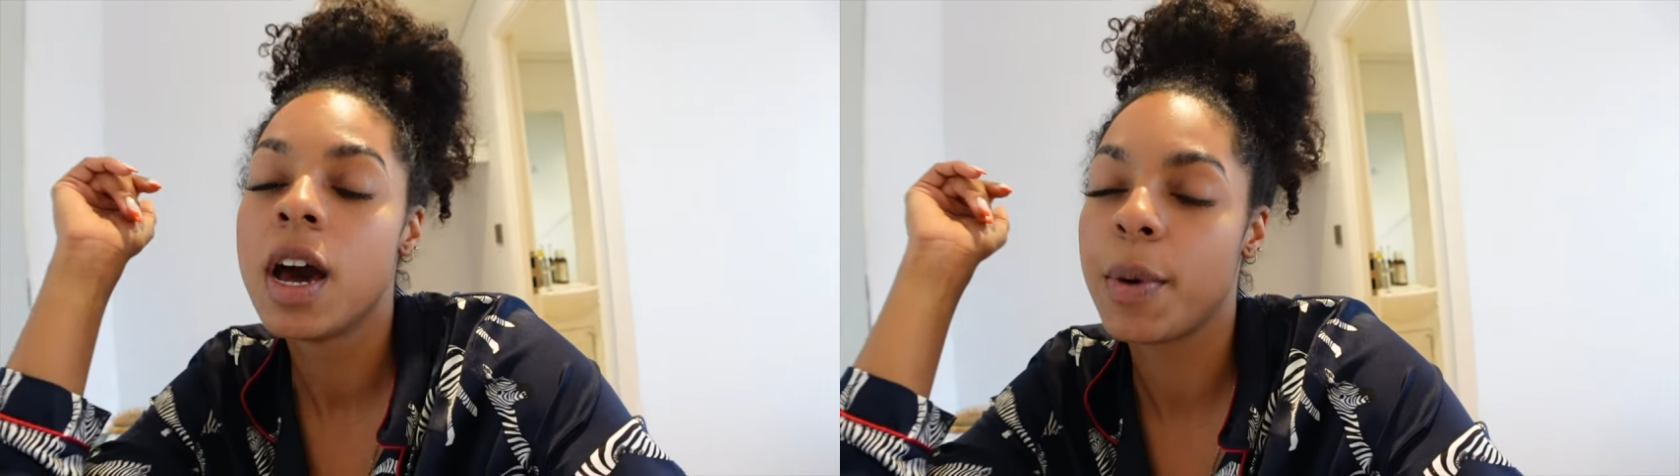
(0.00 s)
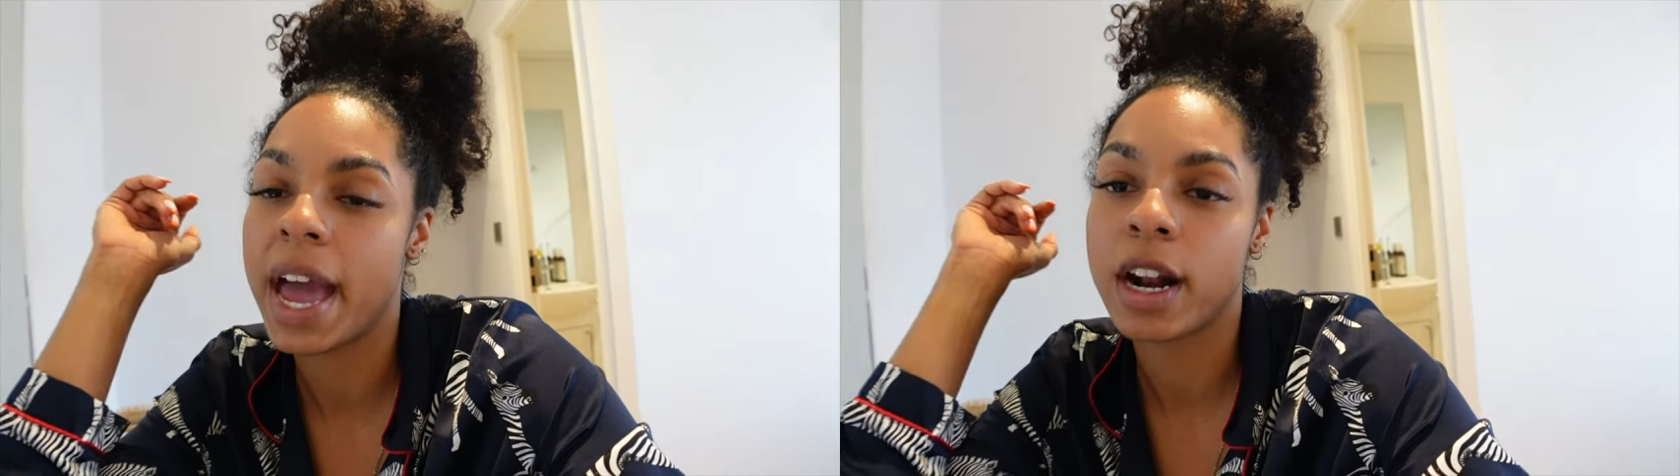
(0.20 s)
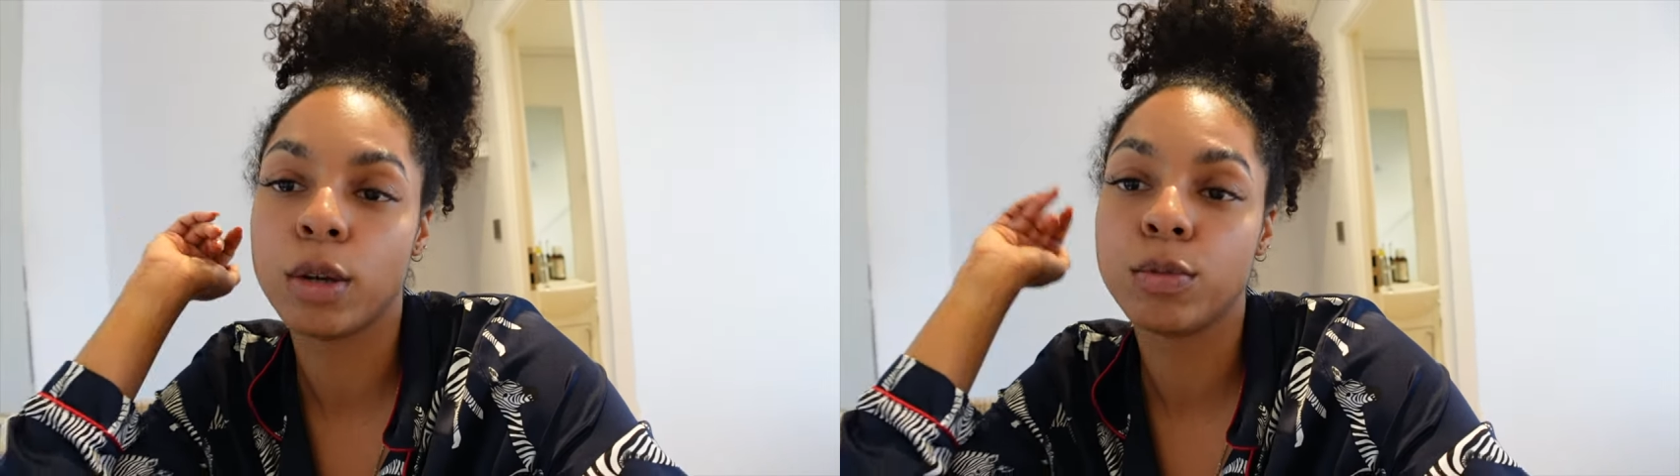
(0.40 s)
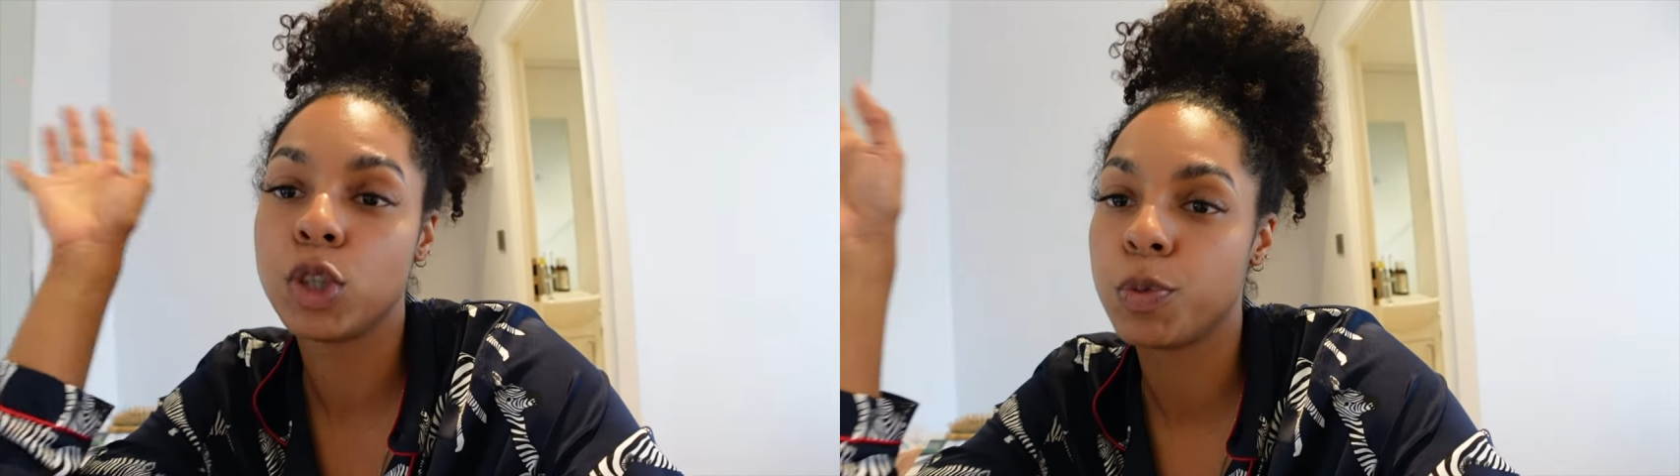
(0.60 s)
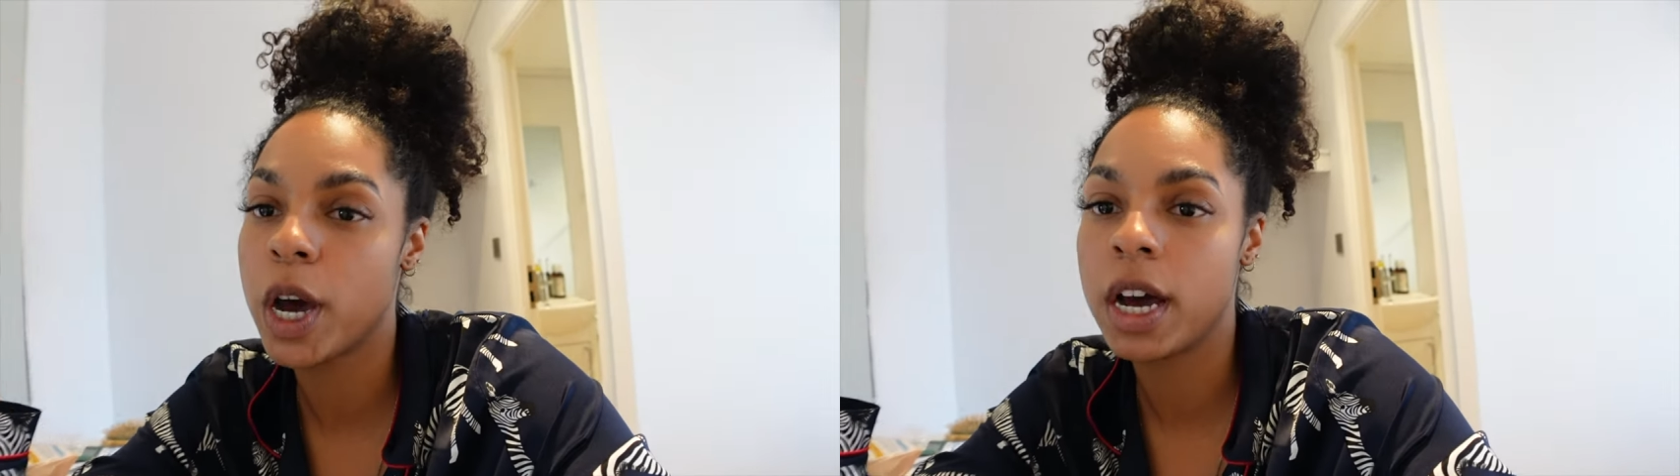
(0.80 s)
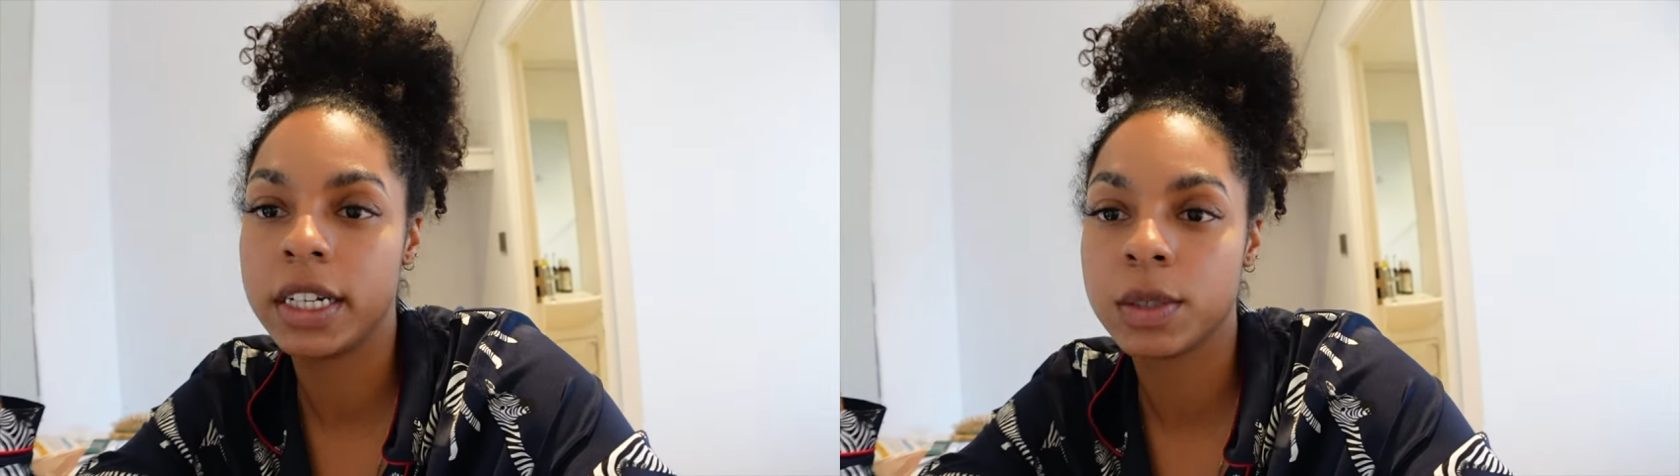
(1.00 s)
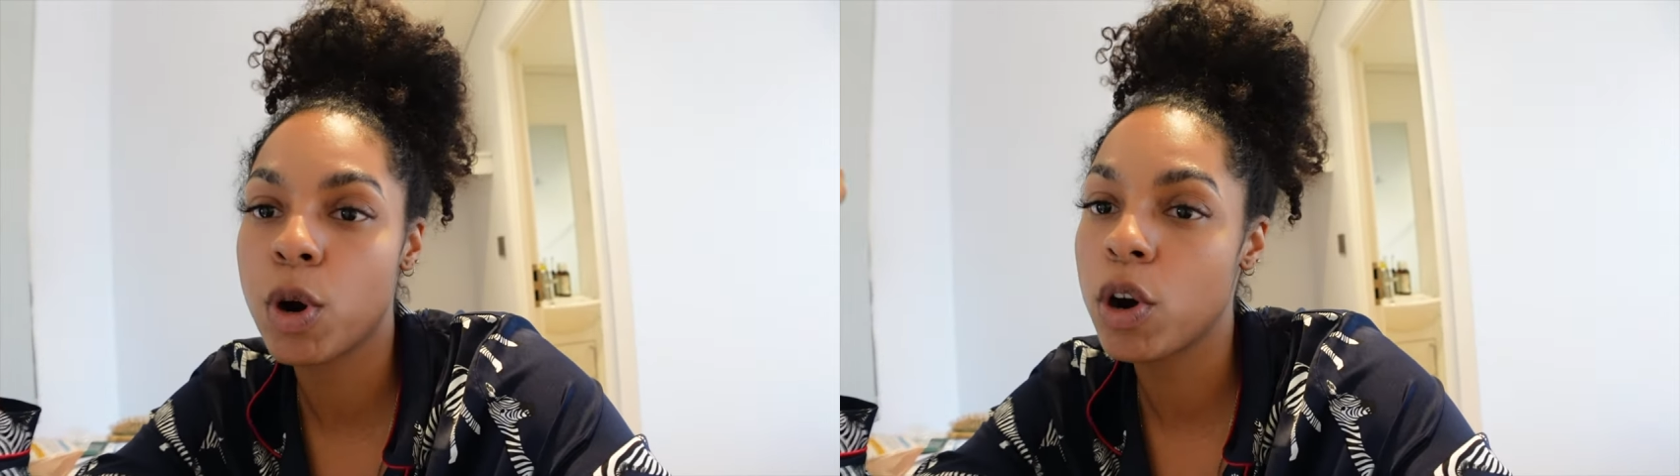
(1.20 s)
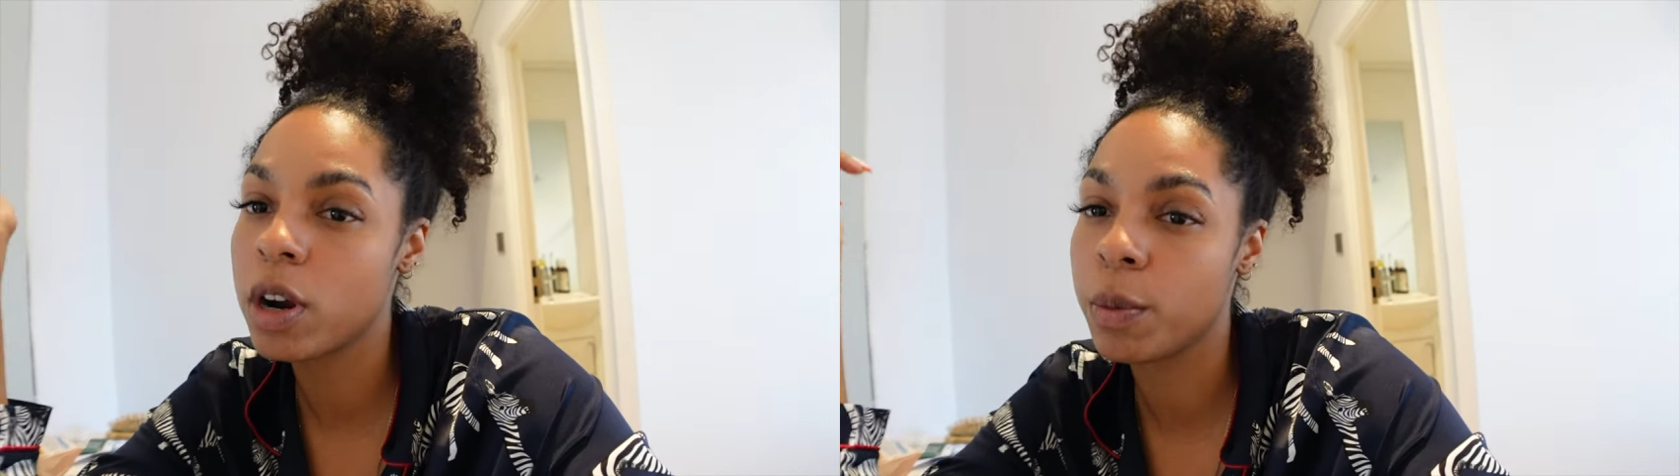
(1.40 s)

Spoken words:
We head home super early tomorrow